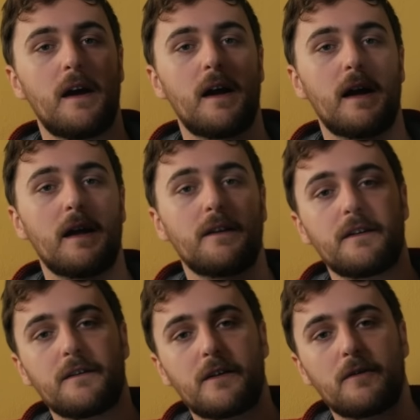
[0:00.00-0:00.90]
and
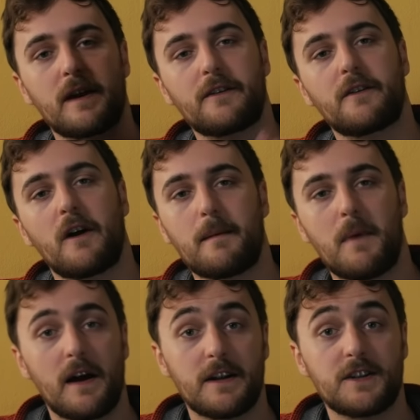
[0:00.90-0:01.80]
until next
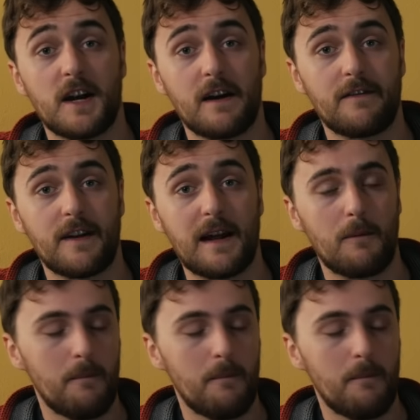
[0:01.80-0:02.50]
time, ciao for now.